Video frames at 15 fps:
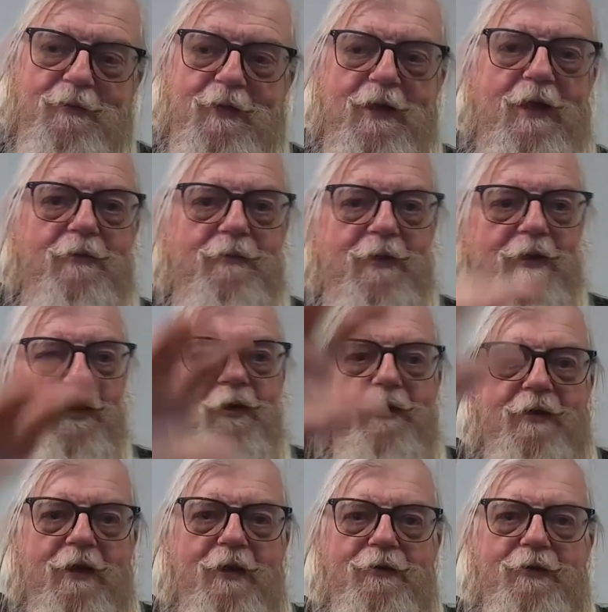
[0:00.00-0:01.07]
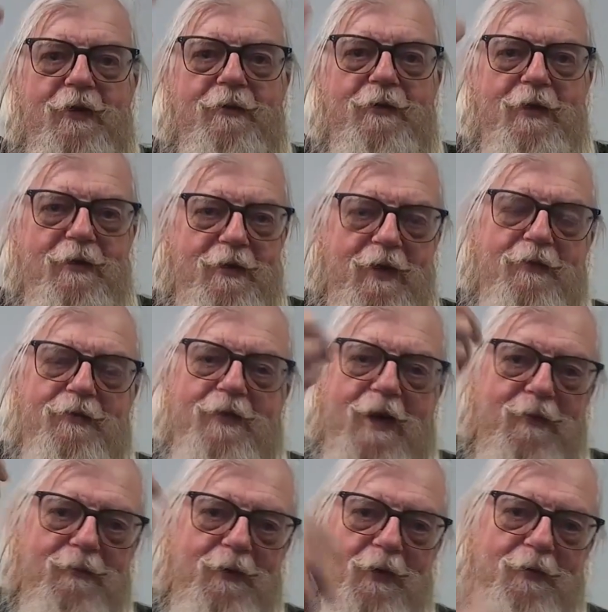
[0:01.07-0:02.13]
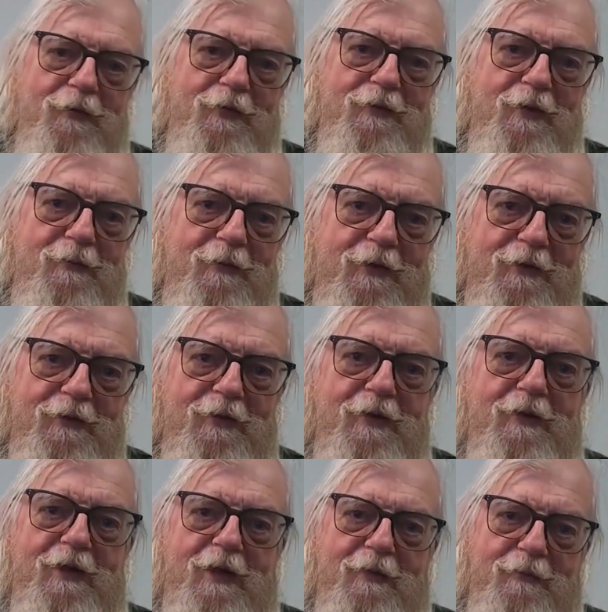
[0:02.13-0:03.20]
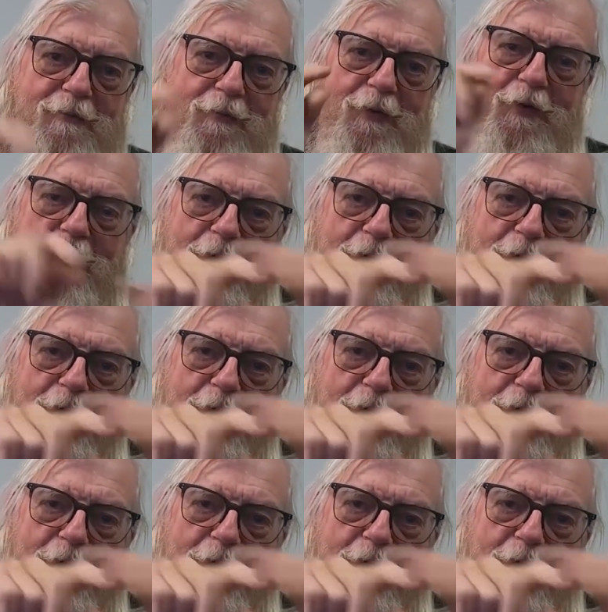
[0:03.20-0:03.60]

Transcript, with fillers: They got what they call cuffs on. The cuff got broke for some reason, or they got a